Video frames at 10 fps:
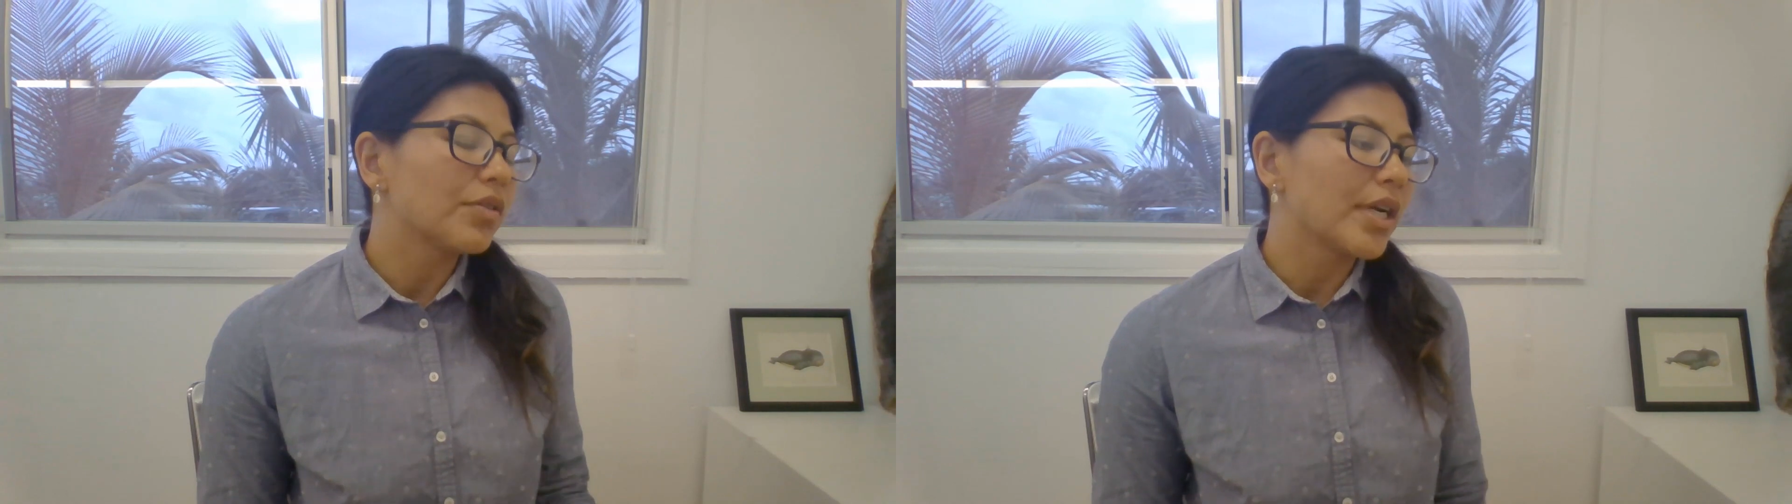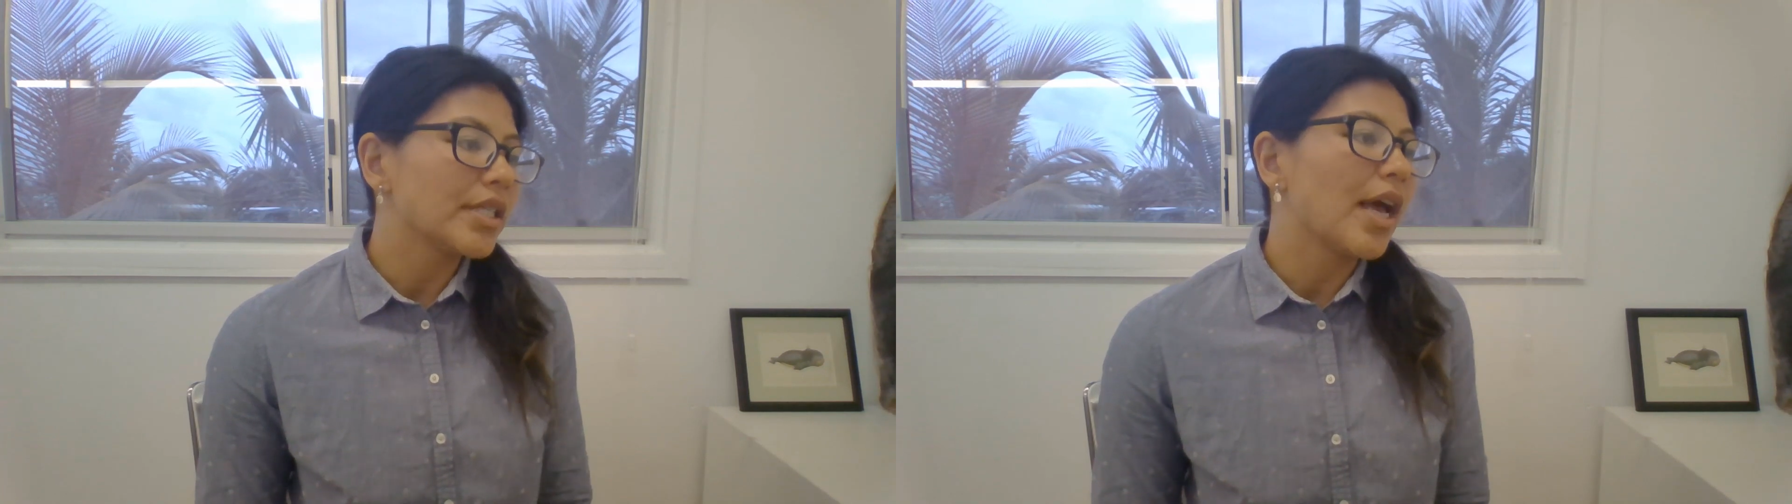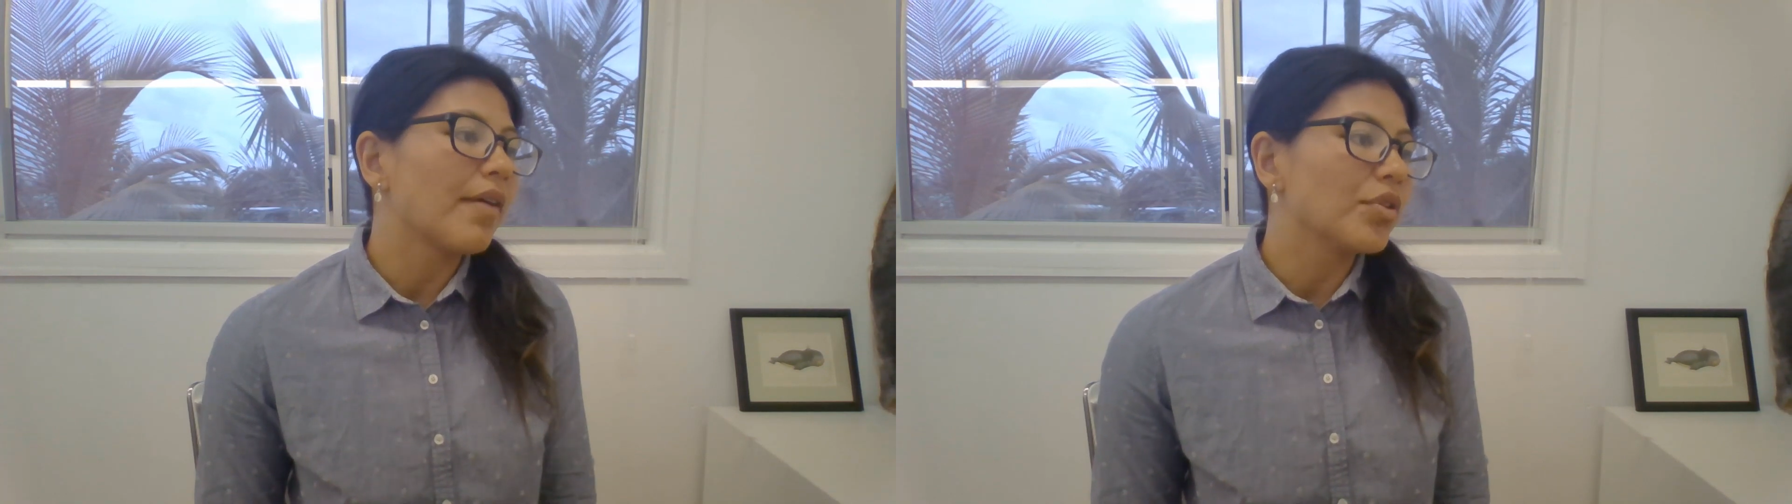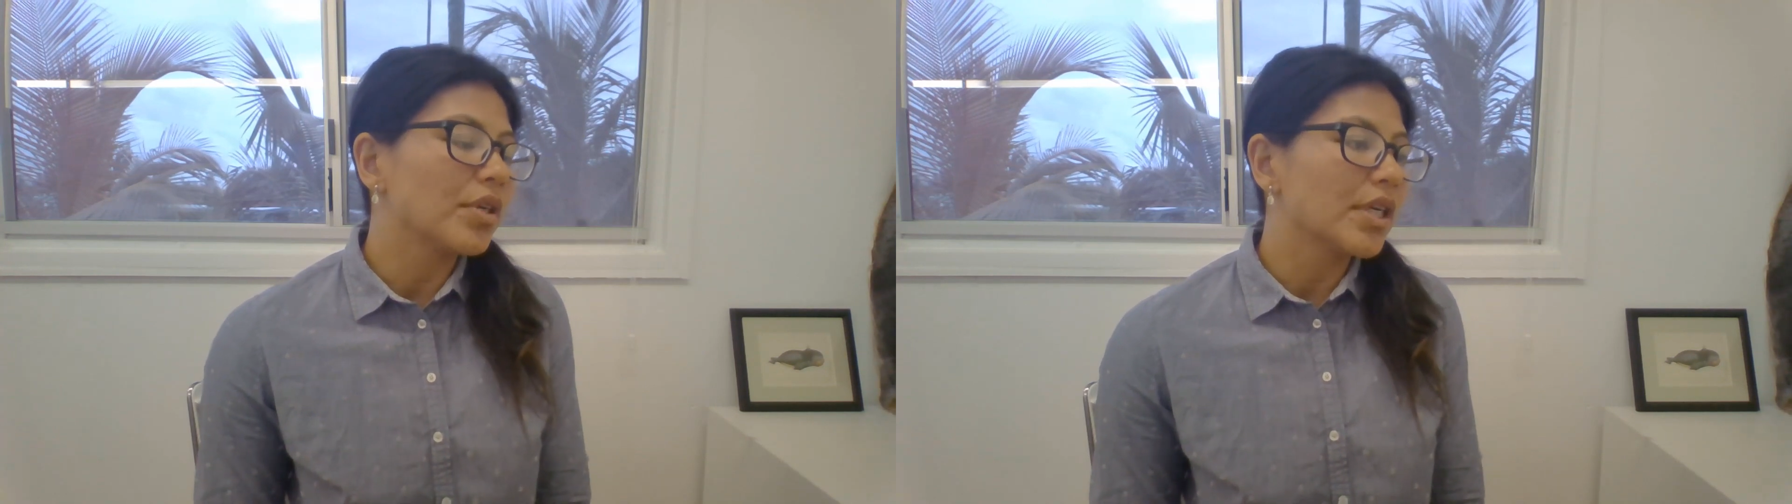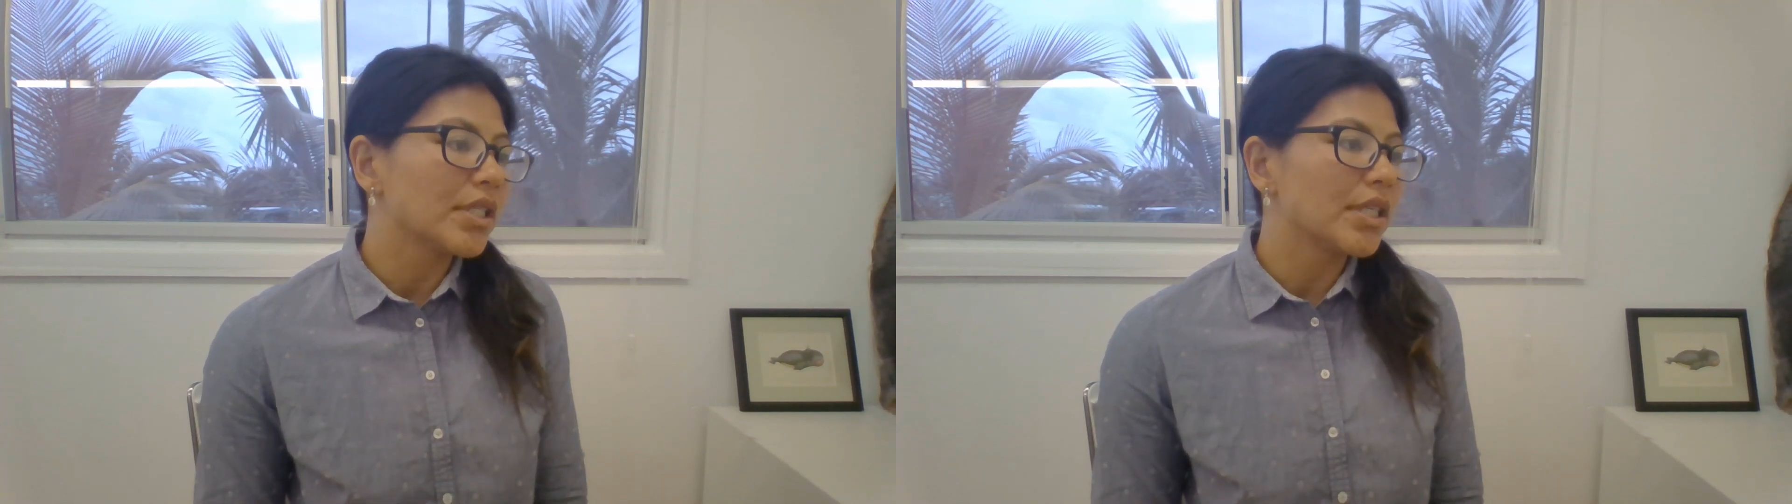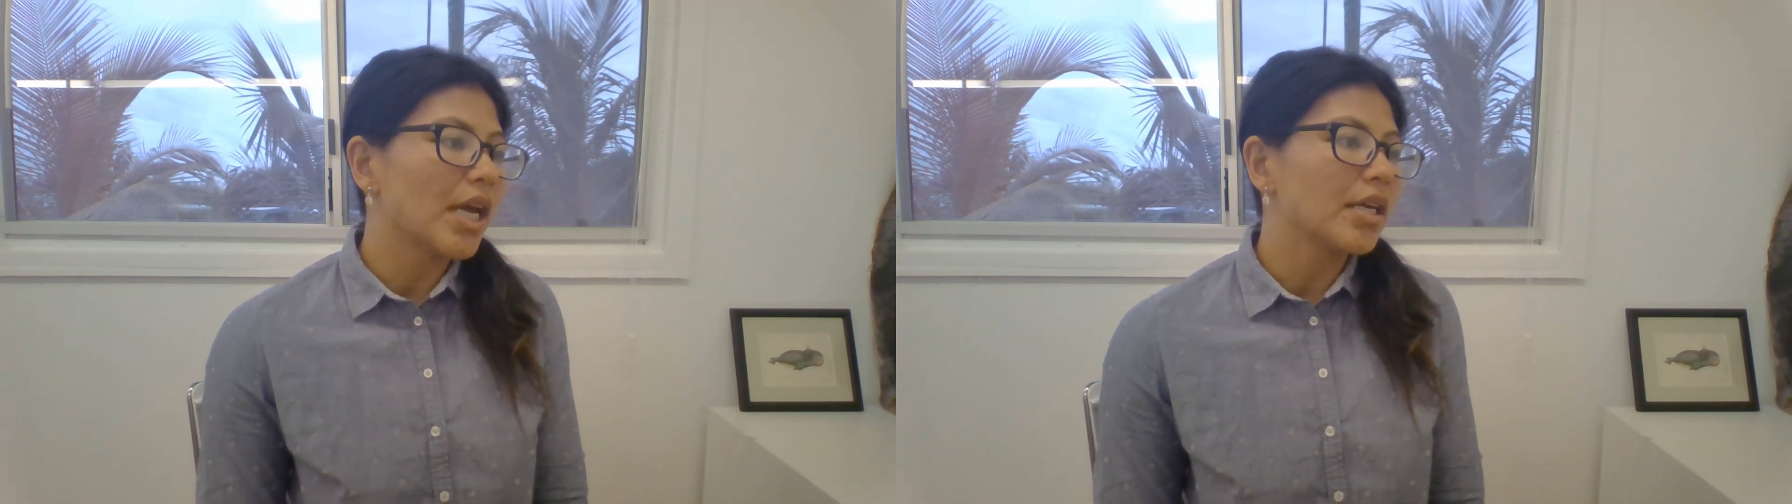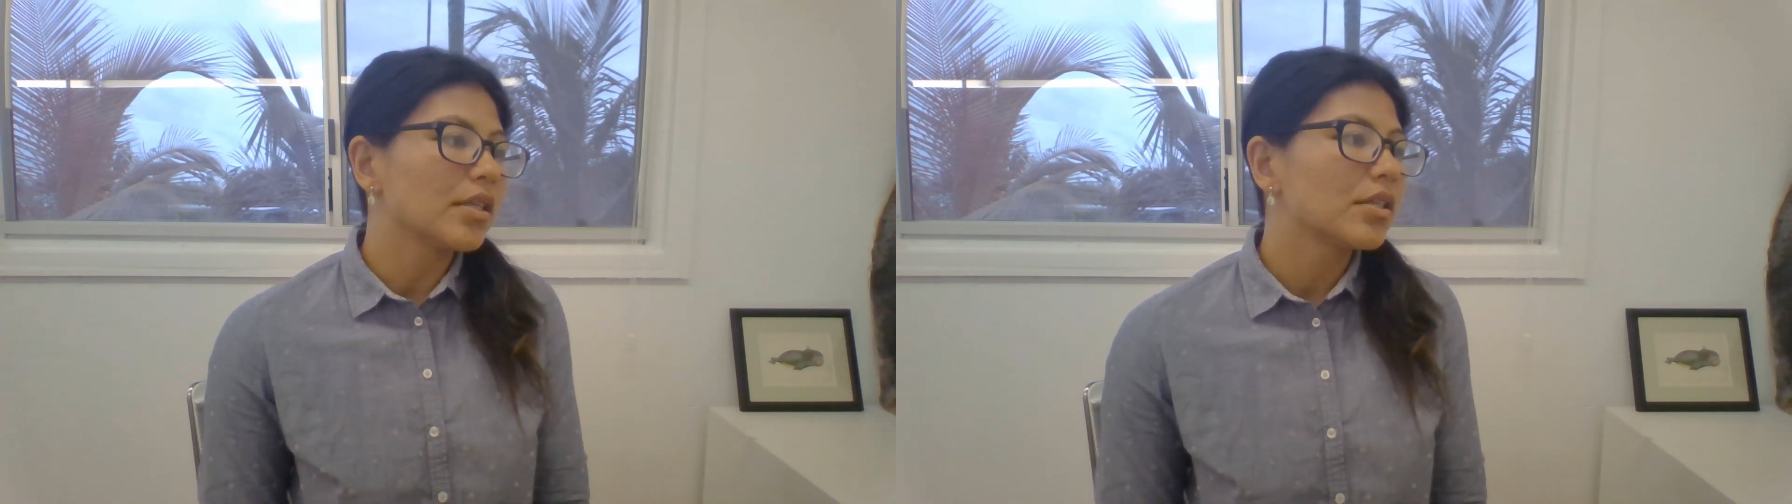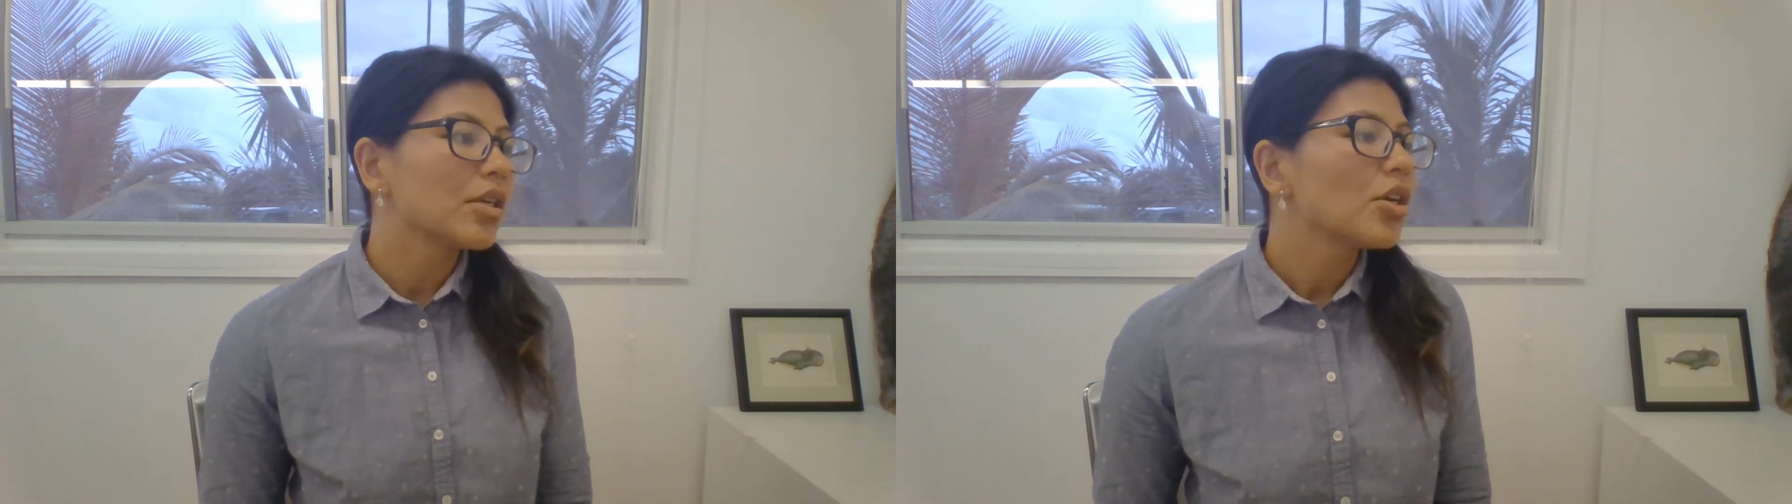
great to have you here today.